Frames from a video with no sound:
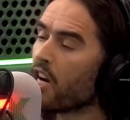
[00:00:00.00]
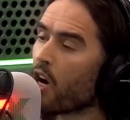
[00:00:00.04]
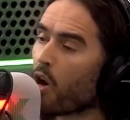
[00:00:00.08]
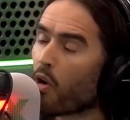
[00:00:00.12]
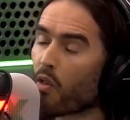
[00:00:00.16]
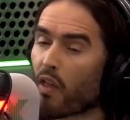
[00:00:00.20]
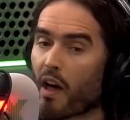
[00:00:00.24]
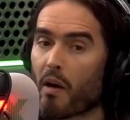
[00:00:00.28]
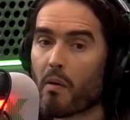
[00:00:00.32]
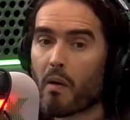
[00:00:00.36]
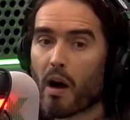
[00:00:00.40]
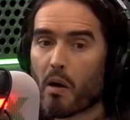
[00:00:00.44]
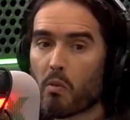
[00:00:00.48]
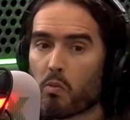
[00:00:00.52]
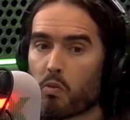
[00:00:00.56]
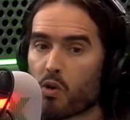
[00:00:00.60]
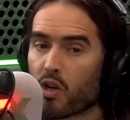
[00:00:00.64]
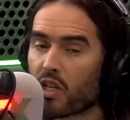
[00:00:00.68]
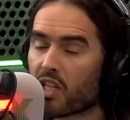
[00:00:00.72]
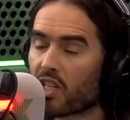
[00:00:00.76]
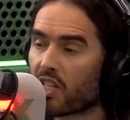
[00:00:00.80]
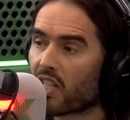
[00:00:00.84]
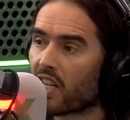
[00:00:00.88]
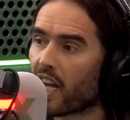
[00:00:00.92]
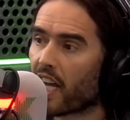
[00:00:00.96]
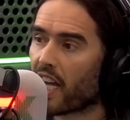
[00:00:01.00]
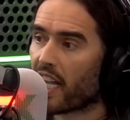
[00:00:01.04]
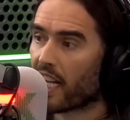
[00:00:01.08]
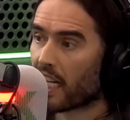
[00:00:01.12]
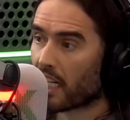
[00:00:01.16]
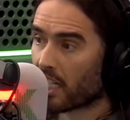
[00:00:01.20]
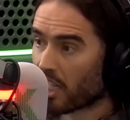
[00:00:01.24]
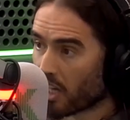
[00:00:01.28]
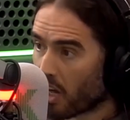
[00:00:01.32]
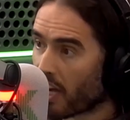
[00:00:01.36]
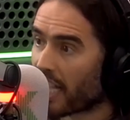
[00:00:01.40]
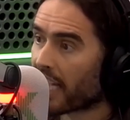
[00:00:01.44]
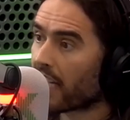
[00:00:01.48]
Although I would say,
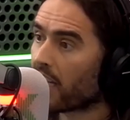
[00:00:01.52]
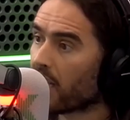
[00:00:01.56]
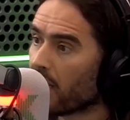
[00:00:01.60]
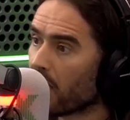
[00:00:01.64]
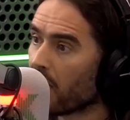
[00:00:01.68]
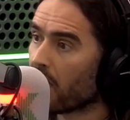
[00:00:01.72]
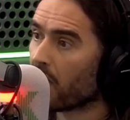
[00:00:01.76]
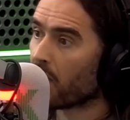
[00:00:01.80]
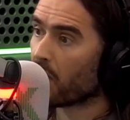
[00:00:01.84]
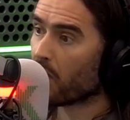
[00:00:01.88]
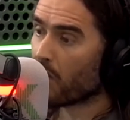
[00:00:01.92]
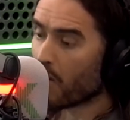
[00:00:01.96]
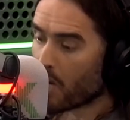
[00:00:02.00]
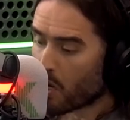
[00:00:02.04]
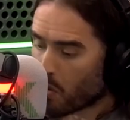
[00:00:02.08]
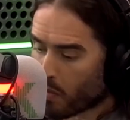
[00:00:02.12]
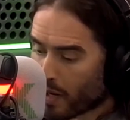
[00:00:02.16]
like you,